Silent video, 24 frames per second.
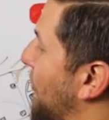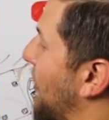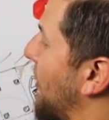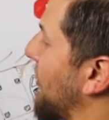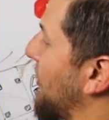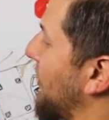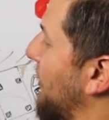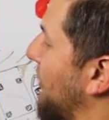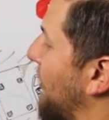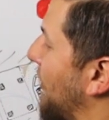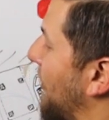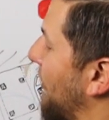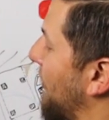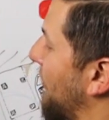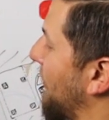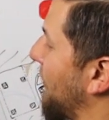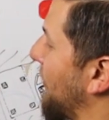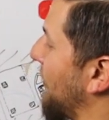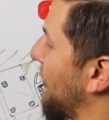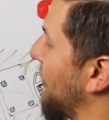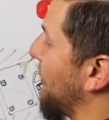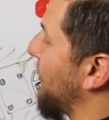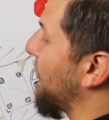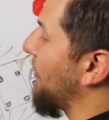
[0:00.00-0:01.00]
crossing all
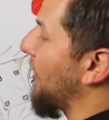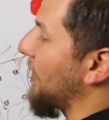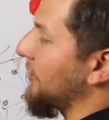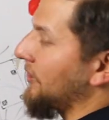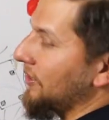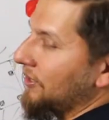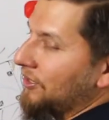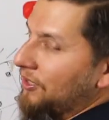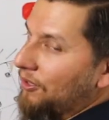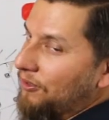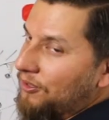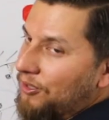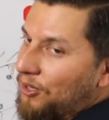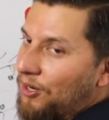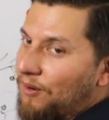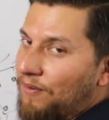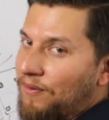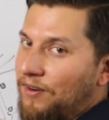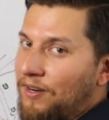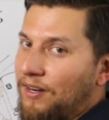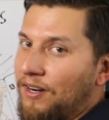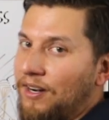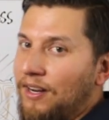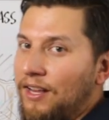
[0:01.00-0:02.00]
of the eelgrass is tilted
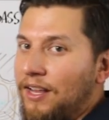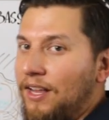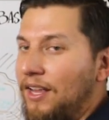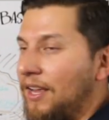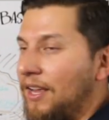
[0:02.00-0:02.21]
over,